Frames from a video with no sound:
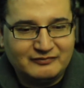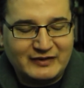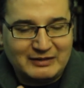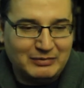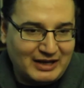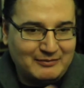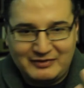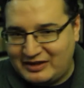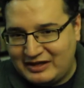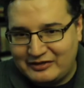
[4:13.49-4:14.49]
they
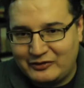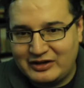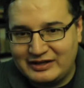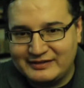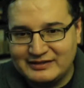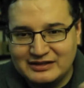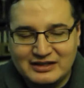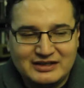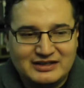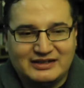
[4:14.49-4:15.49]
blamed the other kid.
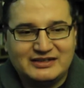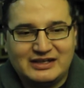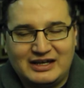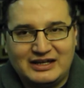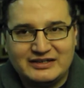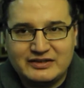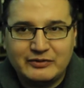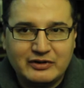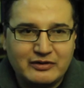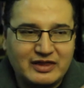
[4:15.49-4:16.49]
So
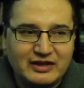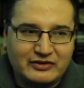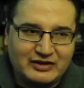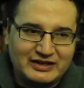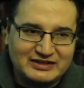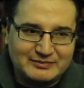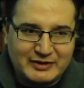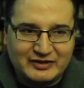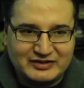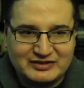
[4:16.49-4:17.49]
we go to the other kid's
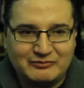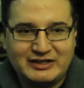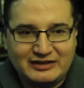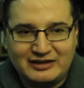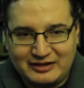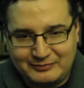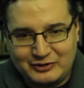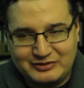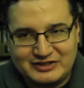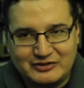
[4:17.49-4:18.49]
parents, and we let them
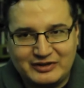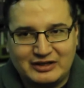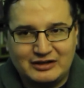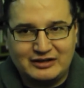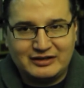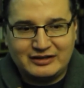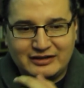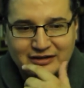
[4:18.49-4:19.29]
know what's going on.